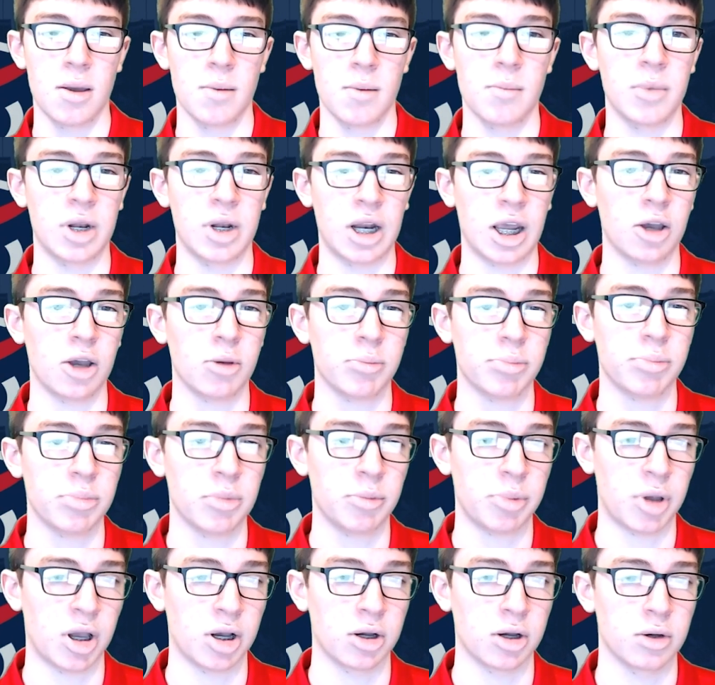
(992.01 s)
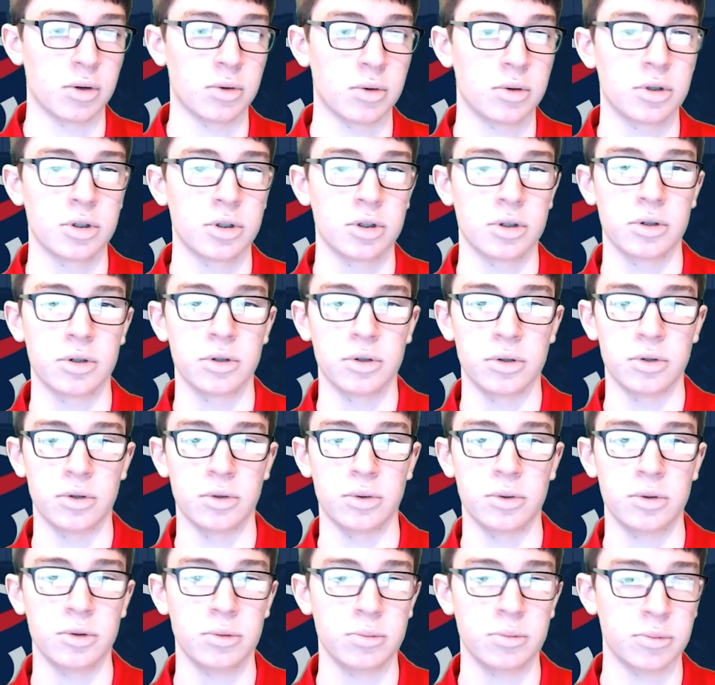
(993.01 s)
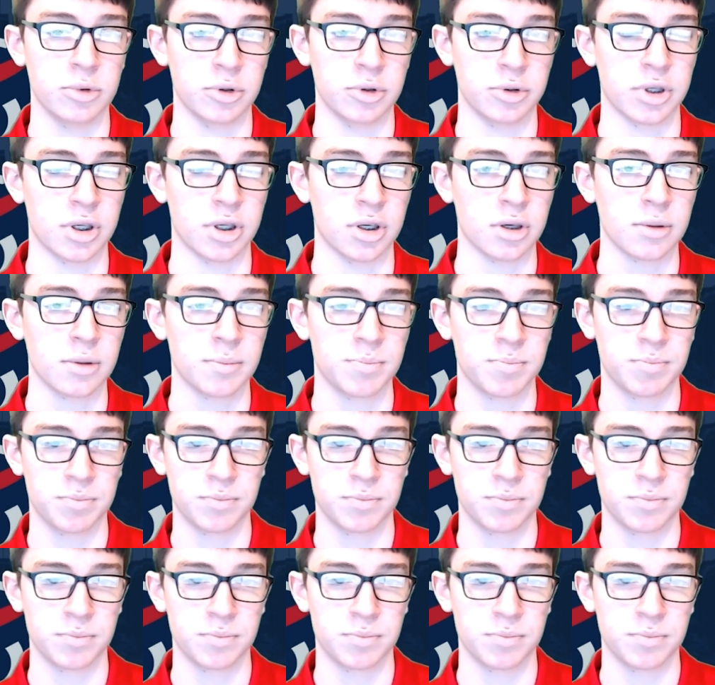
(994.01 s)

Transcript: Mineo Mapango, Nuhu Buki,